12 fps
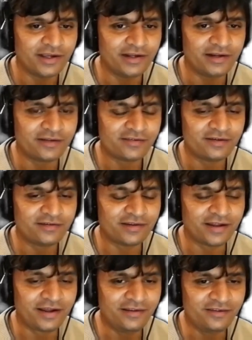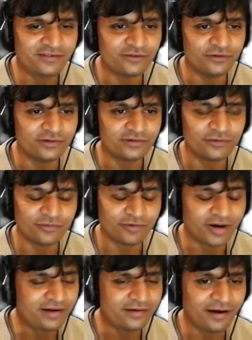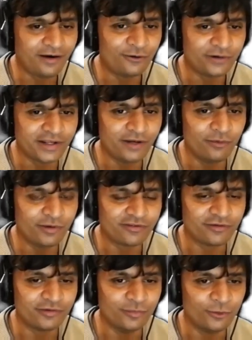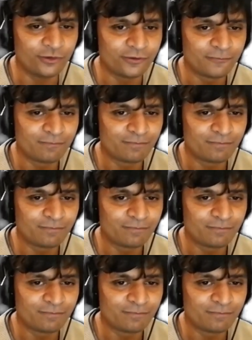And I said to the other student, look, right now, read what's on the board.